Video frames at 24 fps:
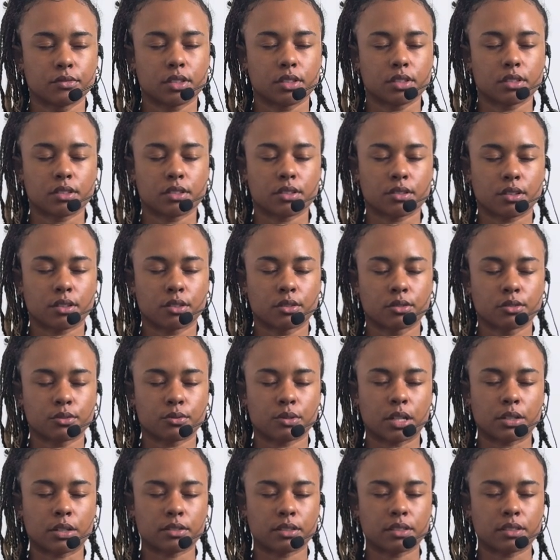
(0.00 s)
So
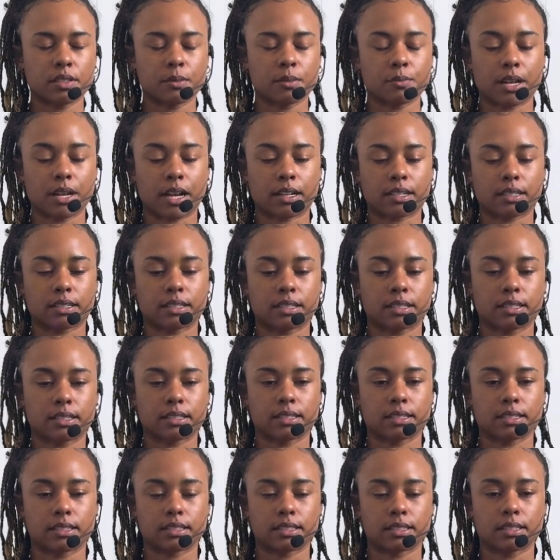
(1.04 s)
throughout this
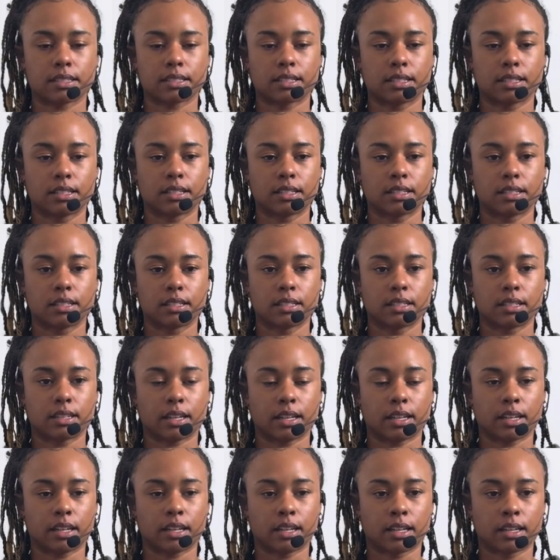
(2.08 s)
practice
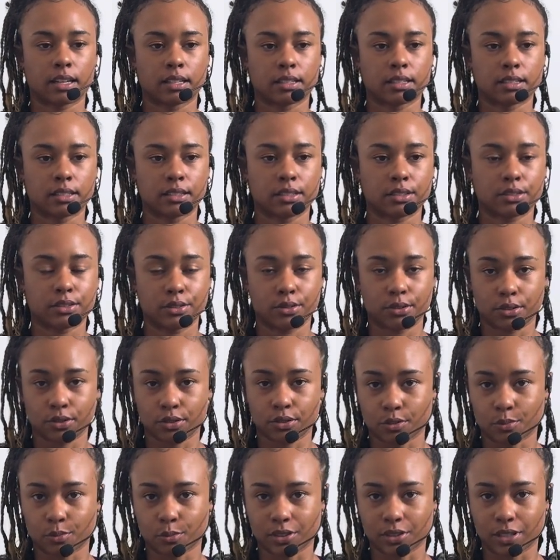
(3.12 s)
and your
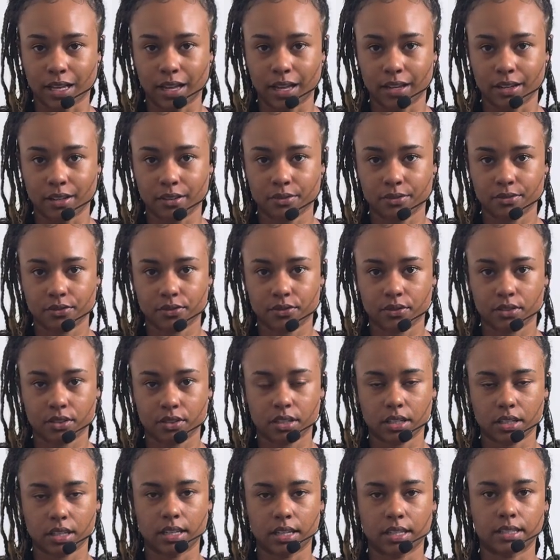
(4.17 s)
normal life,
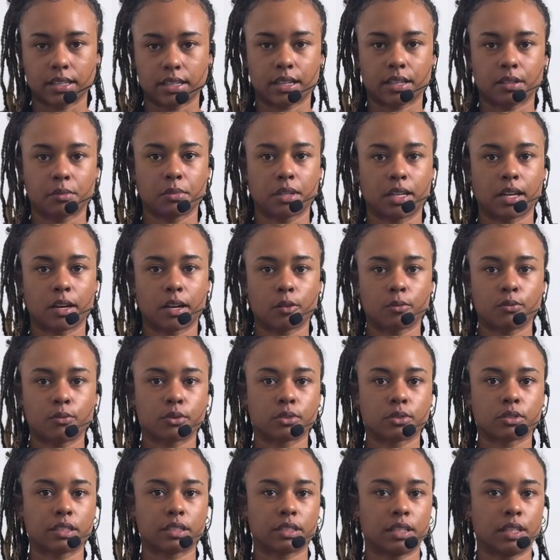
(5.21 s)
it can be
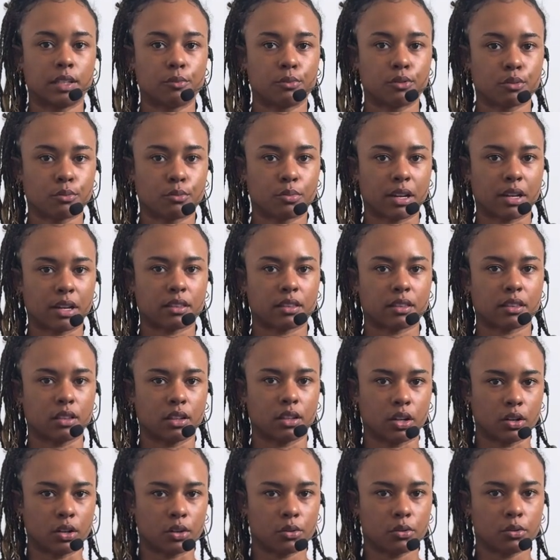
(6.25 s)
helpful to keep your breath
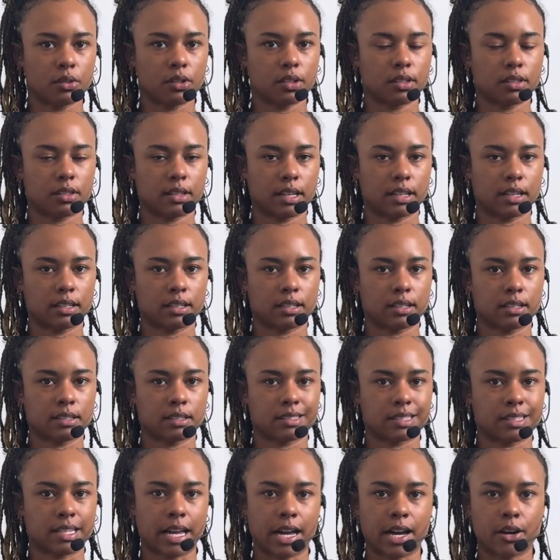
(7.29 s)
low like it
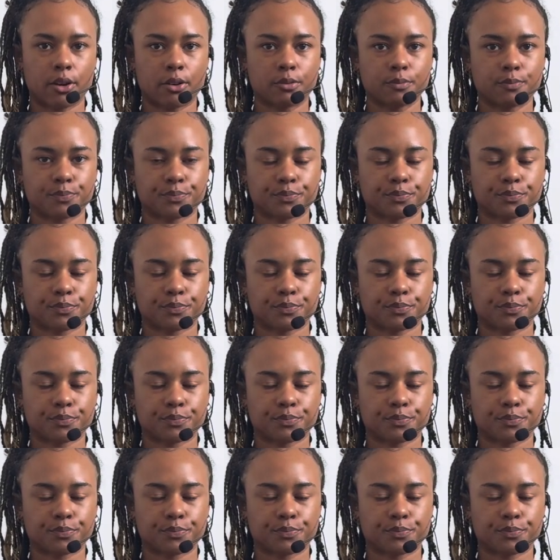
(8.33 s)
is now,